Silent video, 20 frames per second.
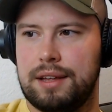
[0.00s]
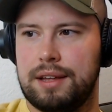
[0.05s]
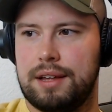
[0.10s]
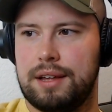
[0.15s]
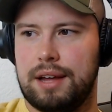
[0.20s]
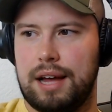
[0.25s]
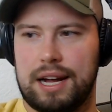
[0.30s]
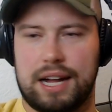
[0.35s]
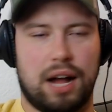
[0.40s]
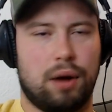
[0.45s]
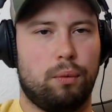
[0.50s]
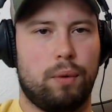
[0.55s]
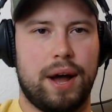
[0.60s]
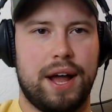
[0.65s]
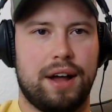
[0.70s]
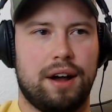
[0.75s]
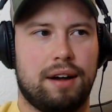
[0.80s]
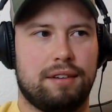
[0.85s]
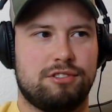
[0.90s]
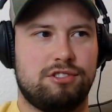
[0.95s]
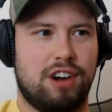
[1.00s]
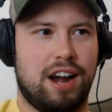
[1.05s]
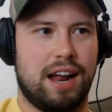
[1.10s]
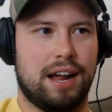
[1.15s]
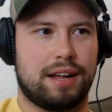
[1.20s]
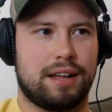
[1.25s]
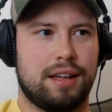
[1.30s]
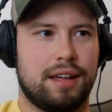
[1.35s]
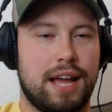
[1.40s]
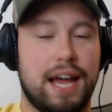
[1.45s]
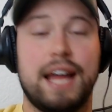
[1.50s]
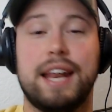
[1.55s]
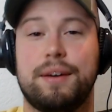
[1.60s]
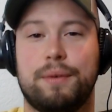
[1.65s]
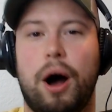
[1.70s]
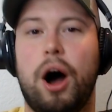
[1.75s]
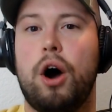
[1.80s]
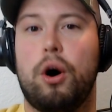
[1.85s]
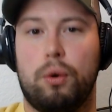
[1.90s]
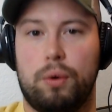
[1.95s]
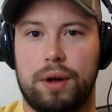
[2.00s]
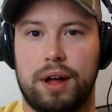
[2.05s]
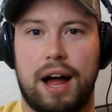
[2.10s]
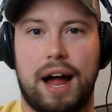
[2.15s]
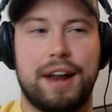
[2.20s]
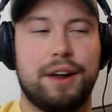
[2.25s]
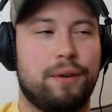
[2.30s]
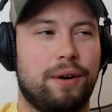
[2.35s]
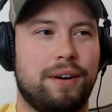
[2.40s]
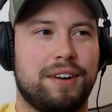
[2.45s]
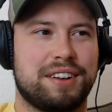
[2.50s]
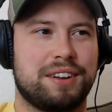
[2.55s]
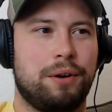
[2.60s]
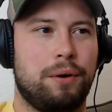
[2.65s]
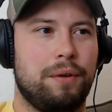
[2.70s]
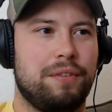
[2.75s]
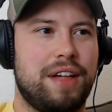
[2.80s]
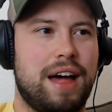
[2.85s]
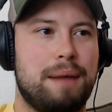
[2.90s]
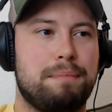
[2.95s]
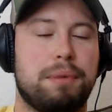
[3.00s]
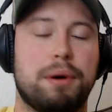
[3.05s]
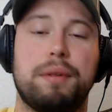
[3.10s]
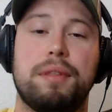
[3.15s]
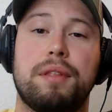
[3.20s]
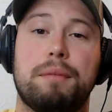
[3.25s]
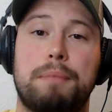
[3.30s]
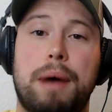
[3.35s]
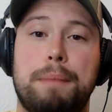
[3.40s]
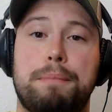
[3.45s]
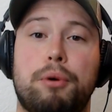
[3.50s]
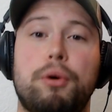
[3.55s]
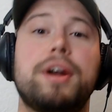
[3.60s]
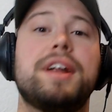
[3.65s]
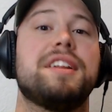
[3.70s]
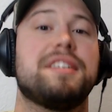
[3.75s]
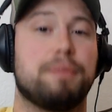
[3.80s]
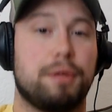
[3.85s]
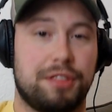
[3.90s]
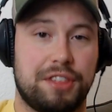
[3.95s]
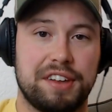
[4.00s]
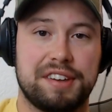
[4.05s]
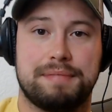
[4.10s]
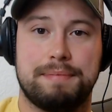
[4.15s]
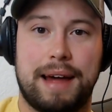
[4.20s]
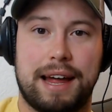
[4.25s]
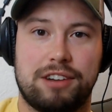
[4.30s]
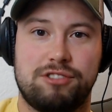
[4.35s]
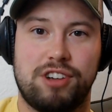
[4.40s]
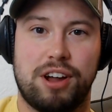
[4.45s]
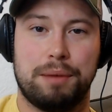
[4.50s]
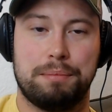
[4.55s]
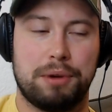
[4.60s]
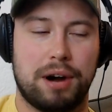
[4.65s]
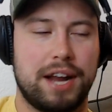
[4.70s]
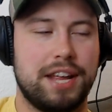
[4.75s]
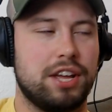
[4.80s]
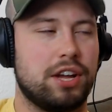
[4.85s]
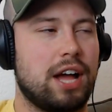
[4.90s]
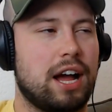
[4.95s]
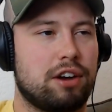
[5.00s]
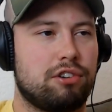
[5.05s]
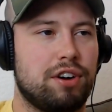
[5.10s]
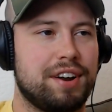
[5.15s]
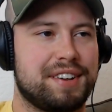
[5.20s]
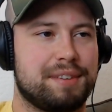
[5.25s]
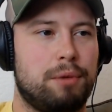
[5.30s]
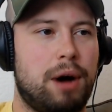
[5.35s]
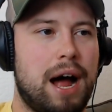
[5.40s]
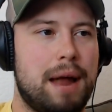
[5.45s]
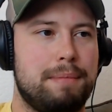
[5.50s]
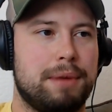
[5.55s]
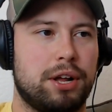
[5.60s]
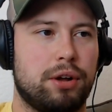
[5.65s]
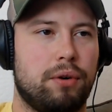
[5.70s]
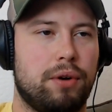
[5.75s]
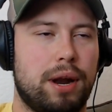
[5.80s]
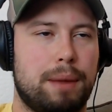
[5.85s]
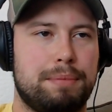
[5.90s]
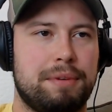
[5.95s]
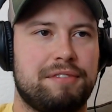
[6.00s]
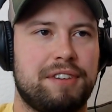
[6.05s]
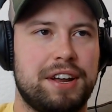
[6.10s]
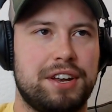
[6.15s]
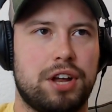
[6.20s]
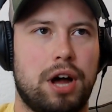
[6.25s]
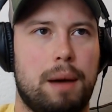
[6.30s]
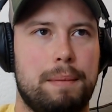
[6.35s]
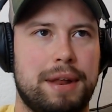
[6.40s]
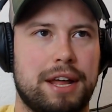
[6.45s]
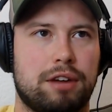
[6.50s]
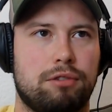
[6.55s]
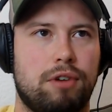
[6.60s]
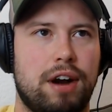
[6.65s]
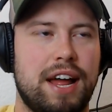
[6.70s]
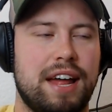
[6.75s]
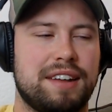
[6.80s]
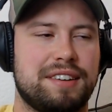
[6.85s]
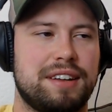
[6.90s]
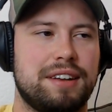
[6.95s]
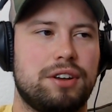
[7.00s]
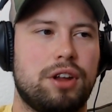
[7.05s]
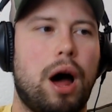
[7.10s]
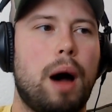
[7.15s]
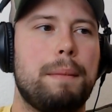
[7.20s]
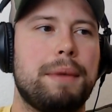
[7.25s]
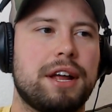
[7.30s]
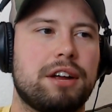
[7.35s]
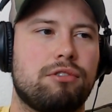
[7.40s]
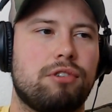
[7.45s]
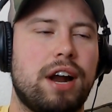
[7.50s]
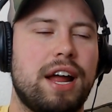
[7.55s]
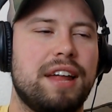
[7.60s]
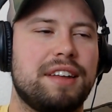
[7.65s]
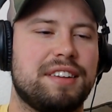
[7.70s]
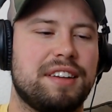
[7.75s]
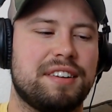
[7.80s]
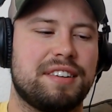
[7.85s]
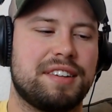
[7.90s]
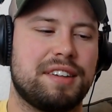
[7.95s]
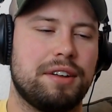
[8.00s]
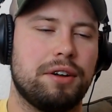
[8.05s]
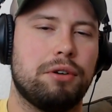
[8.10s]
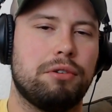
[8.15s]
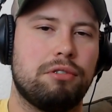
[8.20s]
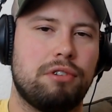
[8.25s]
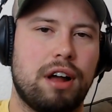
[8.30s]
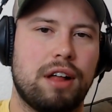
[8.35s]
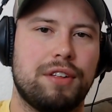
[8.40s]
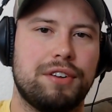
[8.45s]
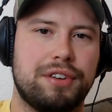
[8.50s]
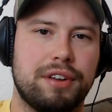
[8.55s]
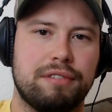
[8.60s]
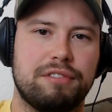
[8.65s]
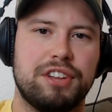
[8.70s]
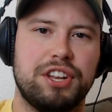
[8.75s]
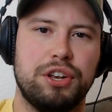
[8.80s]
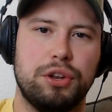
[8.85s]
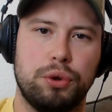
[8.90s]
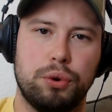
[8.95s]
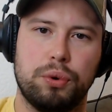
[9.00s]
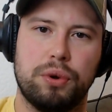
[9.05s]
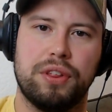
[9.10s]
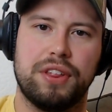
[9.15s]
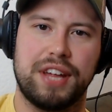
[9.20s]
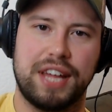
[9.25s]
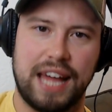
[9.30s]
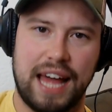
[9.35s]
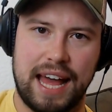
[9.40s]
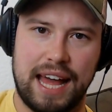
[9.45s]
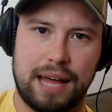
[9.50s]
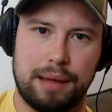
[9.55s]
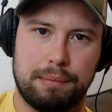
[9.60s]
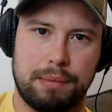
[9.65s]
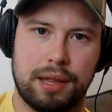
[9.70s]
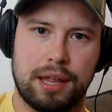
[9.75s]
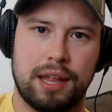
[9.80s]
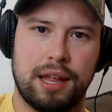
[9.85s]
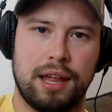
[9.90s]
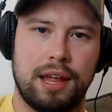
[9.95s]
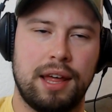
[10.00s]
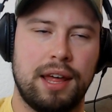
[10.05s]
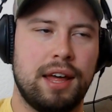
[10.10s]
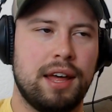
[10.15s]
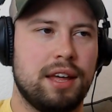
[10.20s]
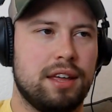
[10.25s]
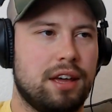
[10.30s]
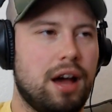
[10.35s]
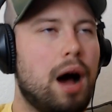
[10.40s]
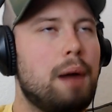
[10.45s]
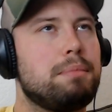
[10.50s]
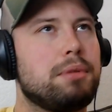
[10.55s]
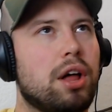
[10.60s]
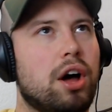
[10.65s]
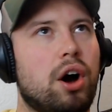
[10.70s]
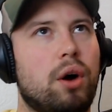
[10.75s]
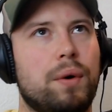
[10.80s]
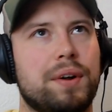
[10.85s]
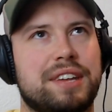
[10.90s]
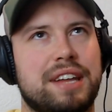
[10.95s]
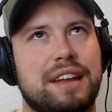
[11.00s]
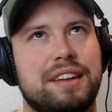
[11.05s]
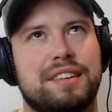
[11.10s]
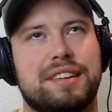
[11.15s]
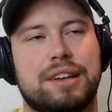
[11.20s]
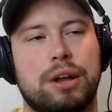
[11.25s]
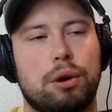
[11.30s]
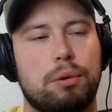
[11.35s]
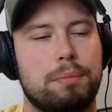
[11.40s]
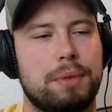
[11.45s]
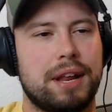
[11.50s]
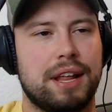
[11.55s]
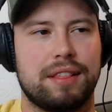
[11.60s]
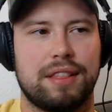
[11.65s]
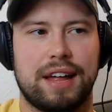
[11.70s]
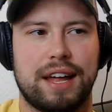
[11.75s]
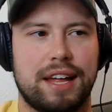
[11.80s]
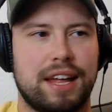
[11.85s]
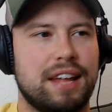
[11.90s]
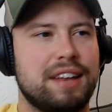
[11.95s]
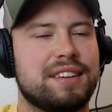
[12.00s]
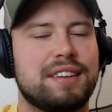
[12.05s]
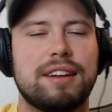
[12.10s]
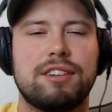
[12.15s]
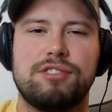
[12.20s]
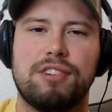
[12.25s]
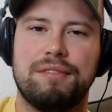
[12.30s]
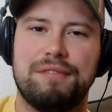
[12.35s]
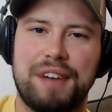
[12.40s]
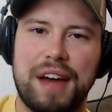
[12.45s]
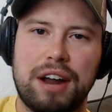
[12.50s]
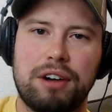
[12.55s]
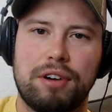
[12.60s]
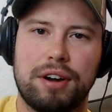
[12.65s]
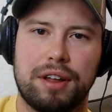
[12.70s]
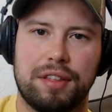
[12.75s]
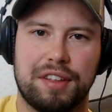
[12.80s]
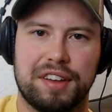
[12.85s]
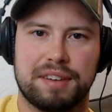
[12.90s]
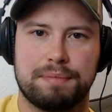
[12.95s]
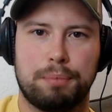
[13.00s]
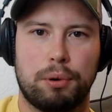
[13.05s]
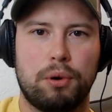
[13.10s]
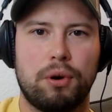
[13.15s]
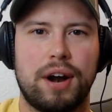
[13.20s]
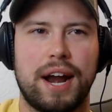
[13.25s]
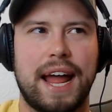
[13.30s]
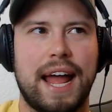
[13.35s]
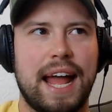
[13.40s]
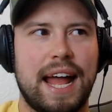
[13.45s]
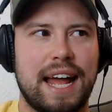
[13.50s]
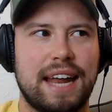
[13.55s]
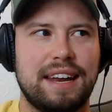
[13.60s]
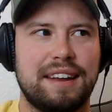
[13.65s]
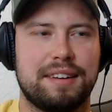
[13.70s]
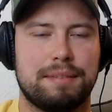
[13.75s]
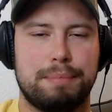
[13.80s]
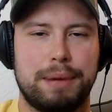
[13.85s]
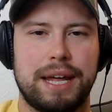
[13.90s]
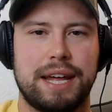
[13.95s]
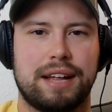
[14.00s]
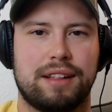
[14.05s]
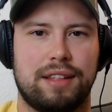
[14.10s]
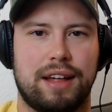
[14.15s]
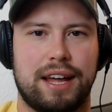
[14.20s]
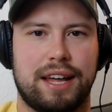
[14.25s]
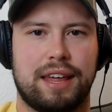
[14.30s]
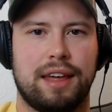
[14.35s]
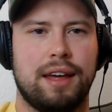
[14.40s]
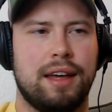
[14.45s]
I got way off track. Anyway, I know where I was going with that. But my point is with this matchup, right? You got Chris Weidman going up to fight Dominic Reyes, and Dominic Reyes is still relatively new to the game. Jan Blachowicz had so many, like, he's such a veteran of the sport, and he's big, like,